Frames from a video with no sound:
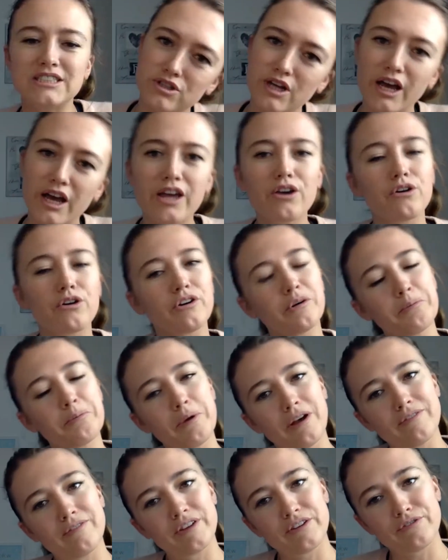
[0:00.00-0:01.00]
tight or a
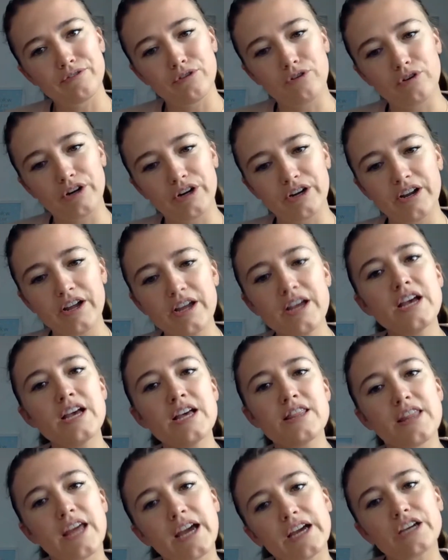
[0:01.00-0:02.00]
pelvic floor
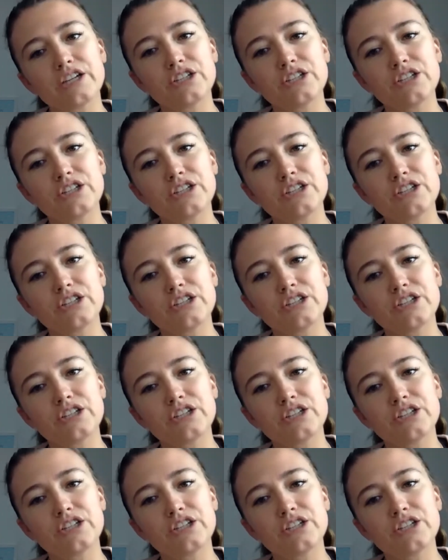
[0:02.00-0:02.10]
that